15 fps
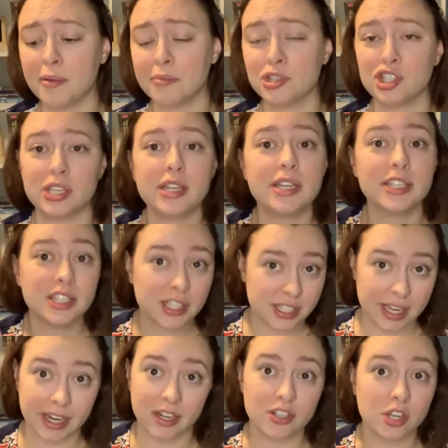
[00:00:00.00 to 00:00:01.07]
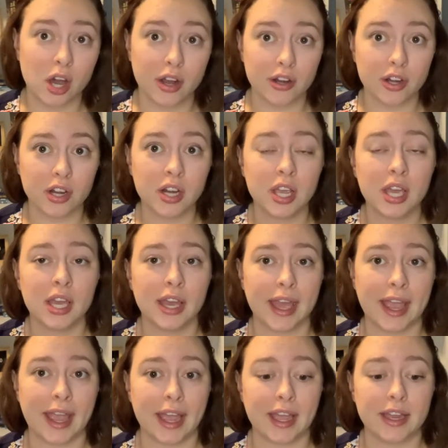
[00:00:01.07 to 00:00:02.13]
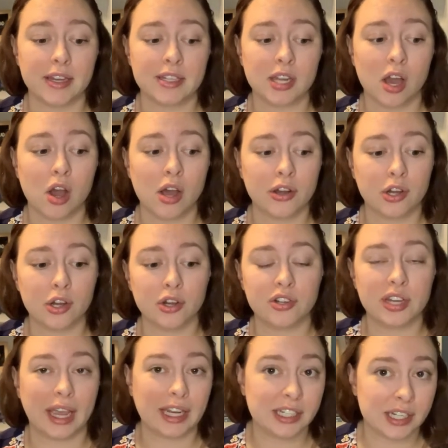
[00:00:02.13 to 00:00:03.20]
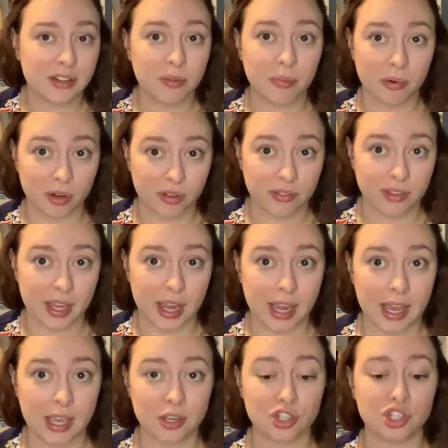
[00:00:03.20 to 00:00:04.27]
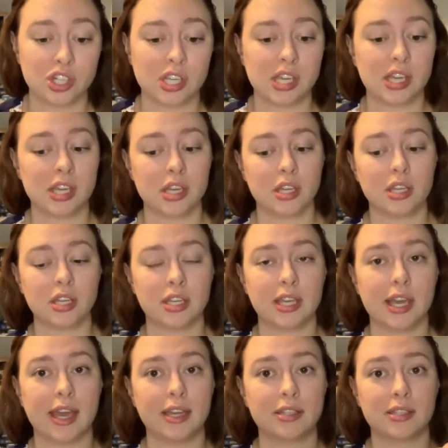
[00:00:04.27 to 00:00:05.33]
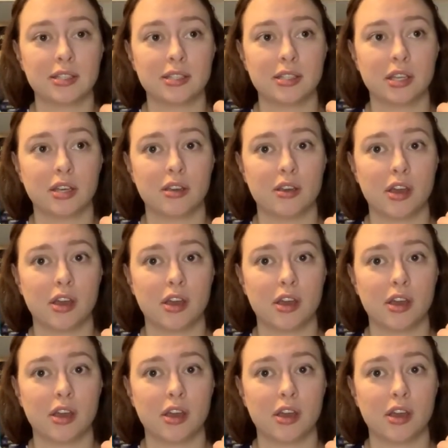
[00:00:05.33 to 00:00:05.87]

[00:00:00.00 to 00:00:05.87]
She is the second daughter, and on her 19th birthday, she gets